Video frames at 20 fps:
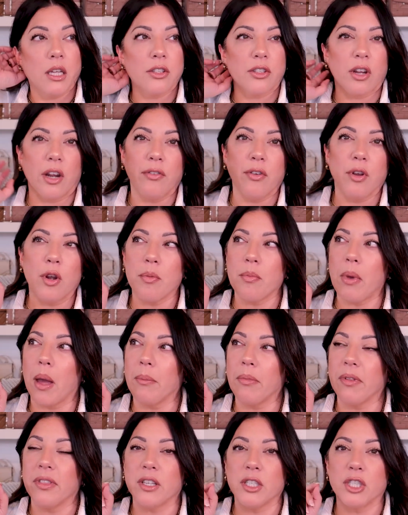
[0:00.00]
Don't know if you
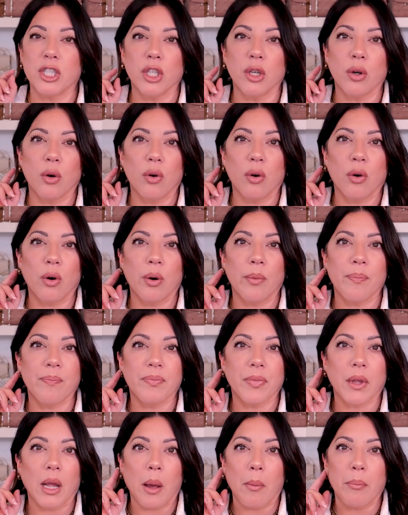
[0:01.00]
remember the Dior
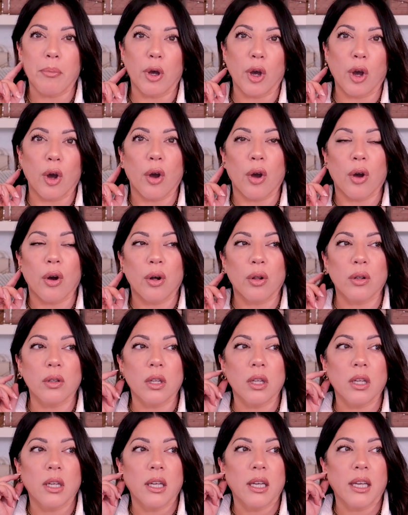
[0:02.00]

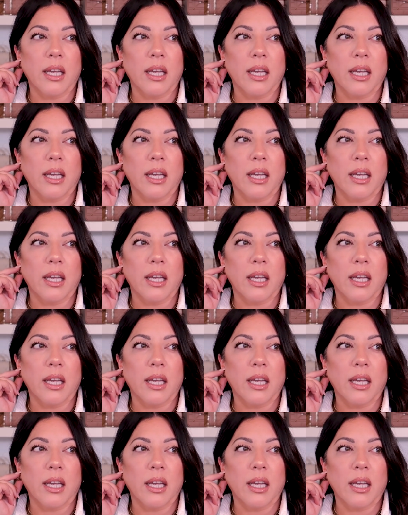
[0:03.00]
pearl